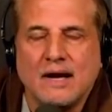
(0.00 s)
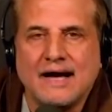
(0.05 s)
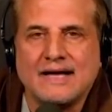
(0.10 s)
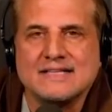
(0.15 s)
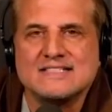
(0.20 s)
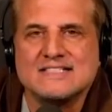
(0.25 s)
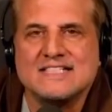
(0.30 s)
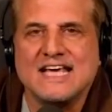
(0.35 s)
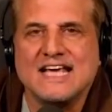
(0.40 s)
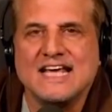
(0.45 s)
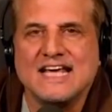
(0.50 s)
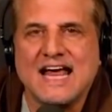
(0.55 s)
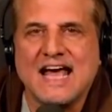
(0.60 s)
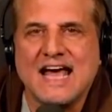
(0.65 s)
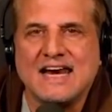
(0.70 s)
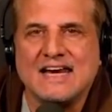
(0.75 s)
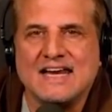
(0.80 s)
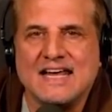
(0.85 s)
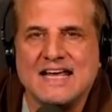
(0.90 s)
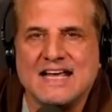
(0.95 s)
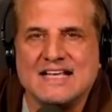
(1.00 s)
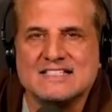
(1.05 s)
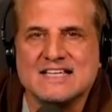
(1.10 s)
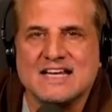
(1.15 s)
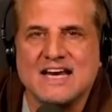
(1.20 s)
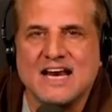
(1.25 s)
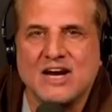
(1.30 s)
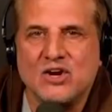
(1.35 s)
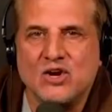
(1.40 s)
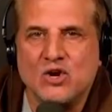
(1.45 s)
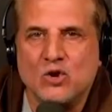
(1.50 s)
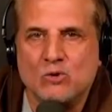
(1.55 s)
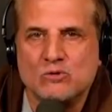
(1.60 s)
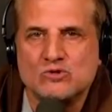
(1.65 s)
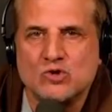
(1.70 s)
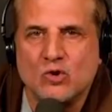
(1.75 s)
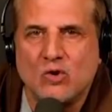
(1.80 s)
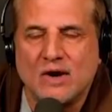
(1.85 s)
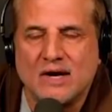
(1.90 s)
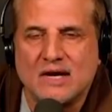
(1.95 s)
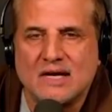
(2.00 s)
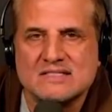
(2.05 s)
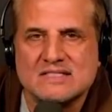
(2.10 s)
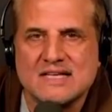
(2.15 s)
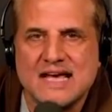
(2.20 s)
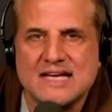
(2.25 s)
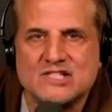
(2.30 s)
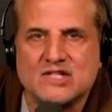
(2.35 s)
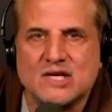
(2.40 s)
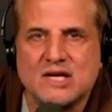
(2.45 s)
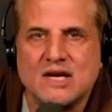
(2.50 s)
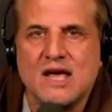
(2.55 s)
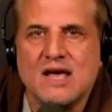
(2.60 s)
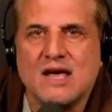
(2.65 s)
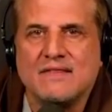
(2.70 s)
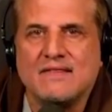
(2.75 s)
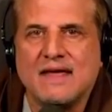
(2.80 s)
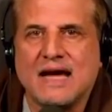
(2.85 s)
CNN isn't a news organization.